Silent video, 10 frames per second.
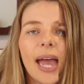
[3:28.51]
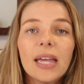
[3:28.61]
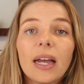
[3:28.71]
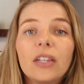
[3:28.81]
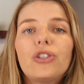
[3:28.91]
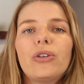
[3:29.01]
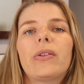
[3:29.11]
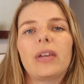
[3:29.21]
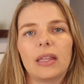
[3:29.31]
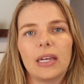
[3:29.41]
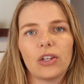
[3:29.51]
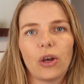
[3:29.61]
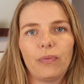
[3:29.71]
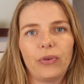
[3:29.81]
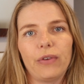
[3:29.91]
and I do think there's
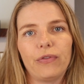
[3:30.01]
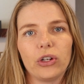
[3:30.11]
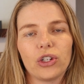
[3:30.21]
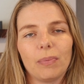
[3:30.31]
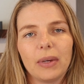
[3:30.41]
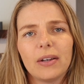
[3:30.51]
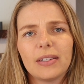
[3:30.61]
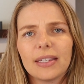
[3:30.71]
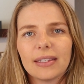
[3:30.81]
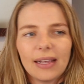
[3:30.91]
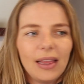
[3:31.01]
hope for the future because it's